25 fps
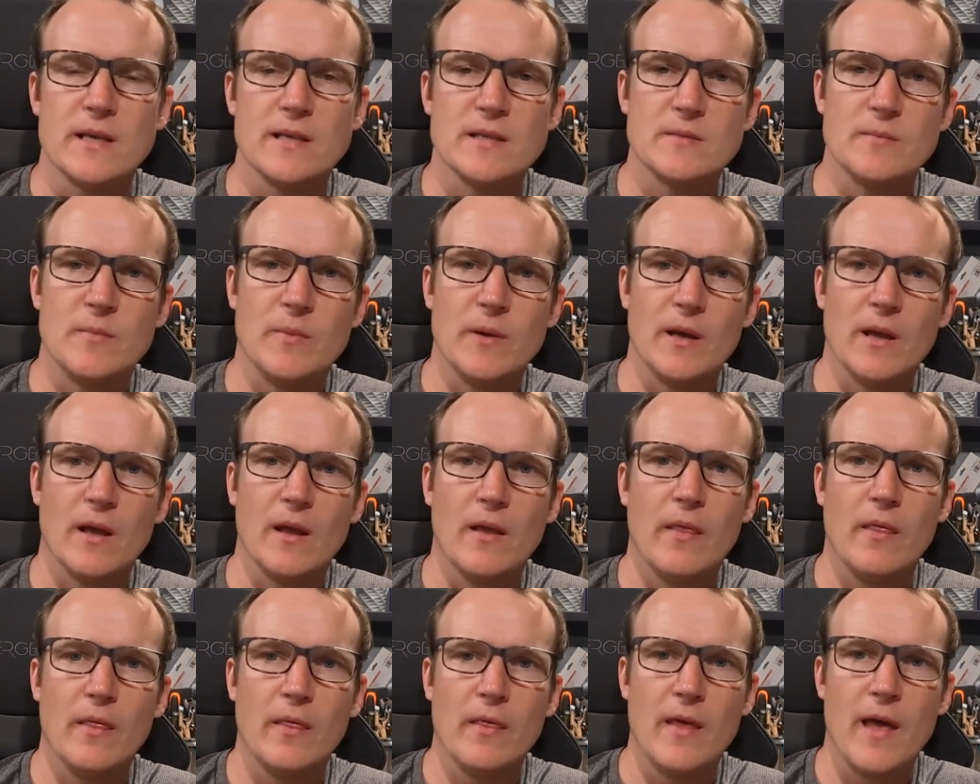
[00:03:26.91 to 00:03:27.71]
has
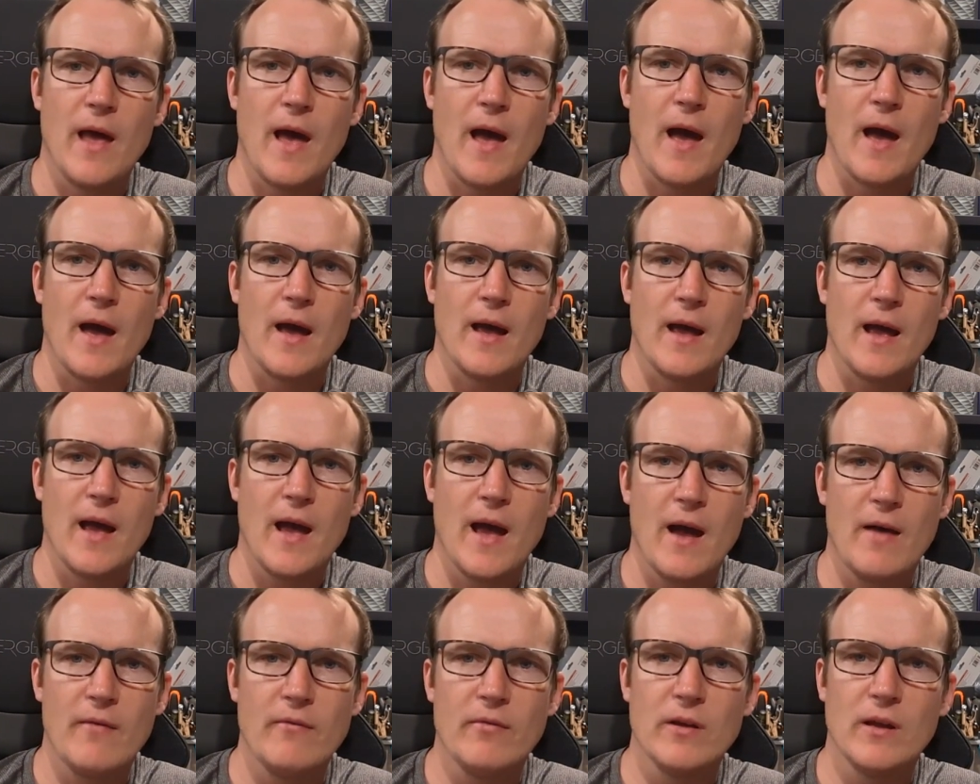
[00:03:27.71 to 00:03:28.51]
been that
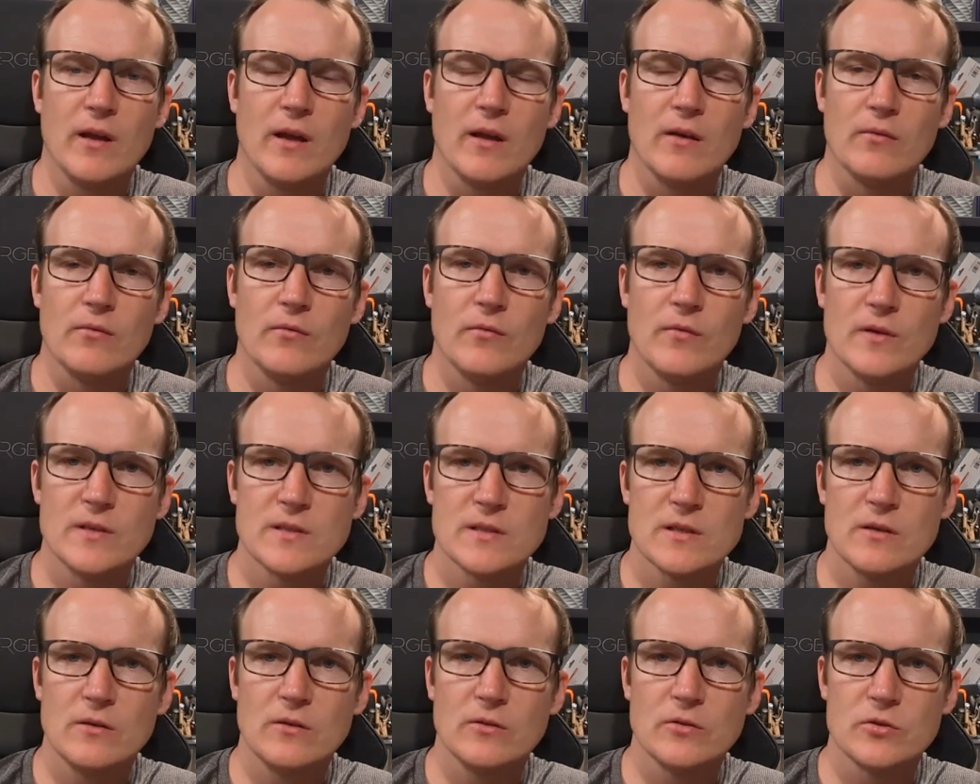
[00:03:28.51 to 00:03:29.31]
having a
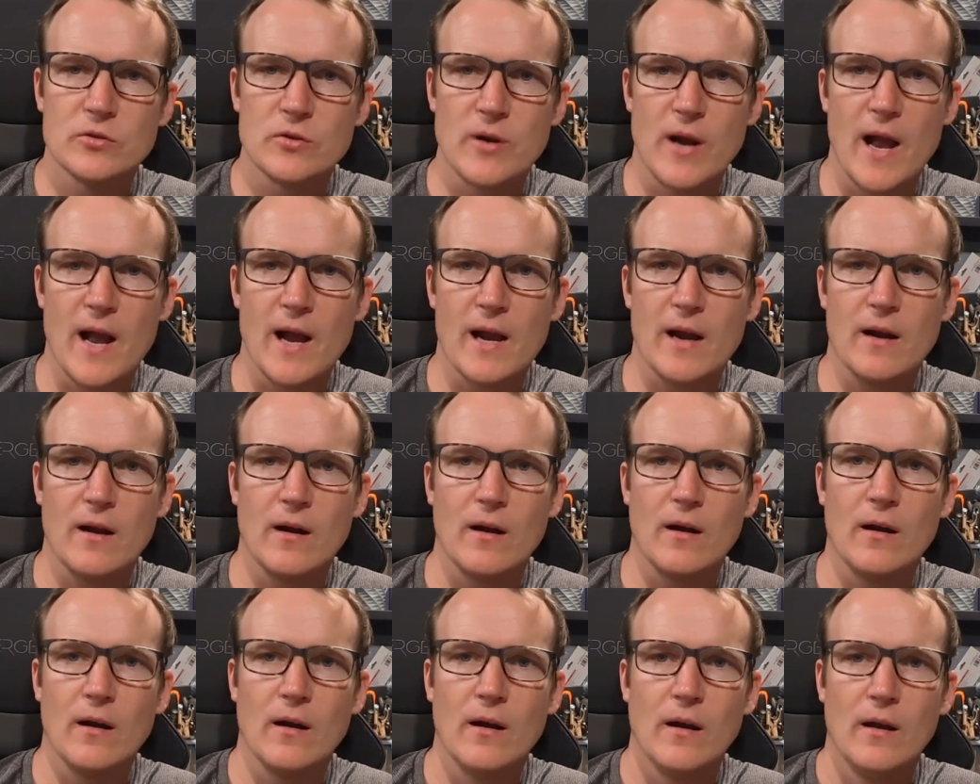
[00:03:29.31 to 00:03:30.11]
physical
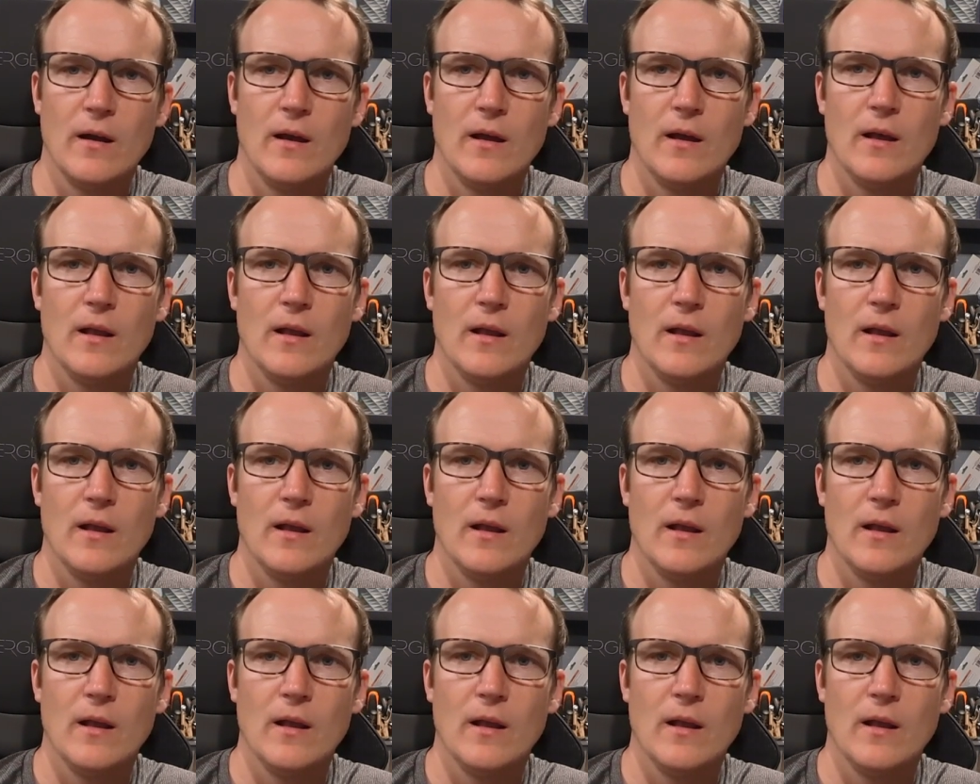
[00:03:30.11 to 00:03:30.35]
tracker